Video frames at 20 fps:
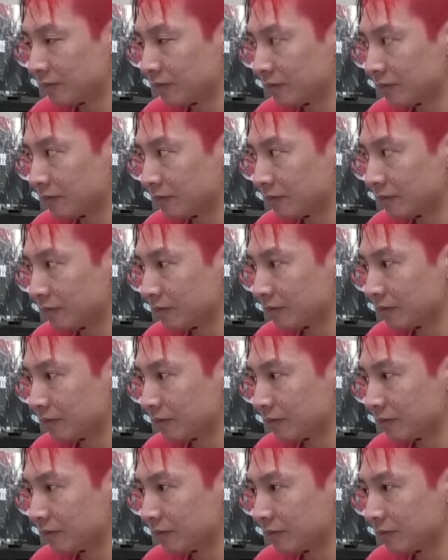
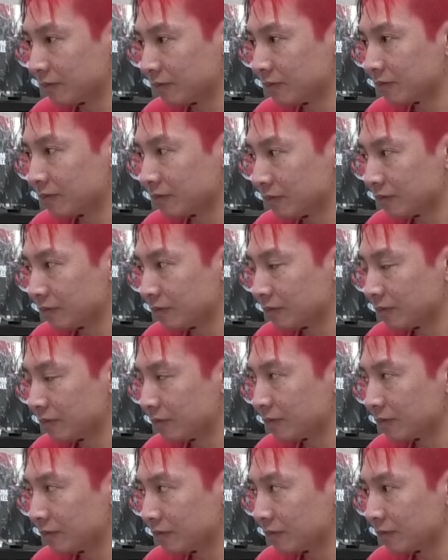
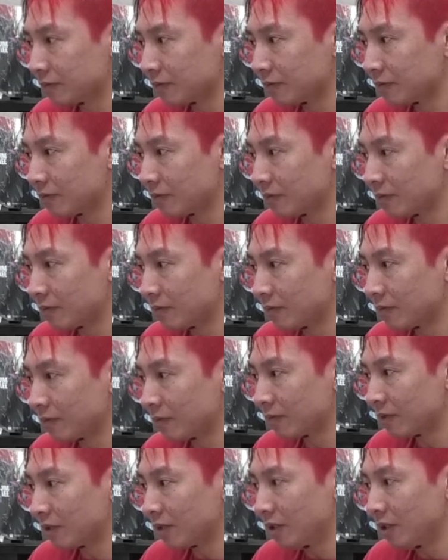
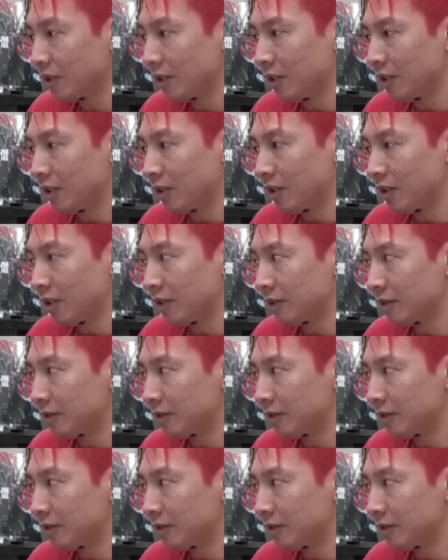[no speech]